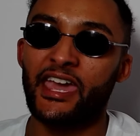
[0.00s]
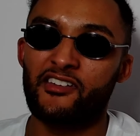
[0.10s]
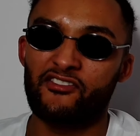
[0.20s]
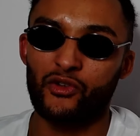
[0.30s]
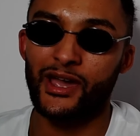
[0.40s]

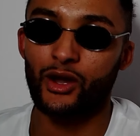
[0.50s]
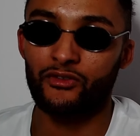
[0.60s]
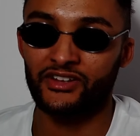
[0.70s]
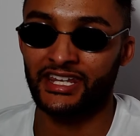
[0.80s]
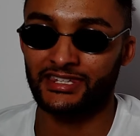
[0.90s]
everywhere
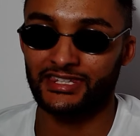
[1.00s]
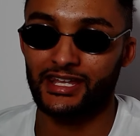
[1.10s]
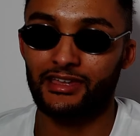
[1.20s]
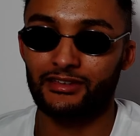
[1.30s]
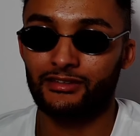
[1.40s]
over the
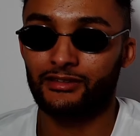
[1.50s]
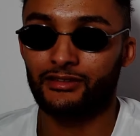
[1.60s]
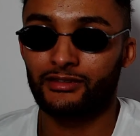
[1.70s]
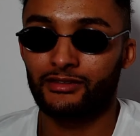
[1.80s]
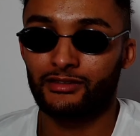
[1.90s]
internet
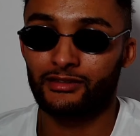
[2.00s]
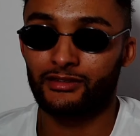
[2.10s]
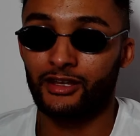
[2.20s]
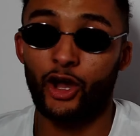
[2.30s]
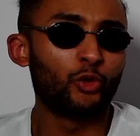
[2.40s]

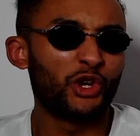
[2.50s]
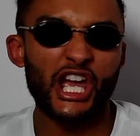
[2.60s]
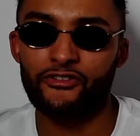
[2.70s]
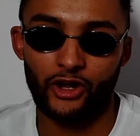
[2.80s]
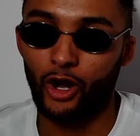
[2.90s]
like all the
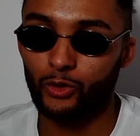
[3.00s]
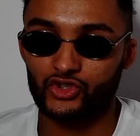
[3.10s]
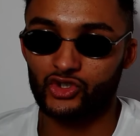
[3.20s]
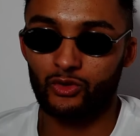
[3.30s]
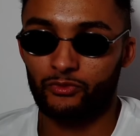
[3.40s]
other old
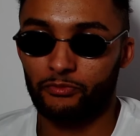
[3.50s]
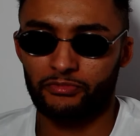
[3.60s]
school.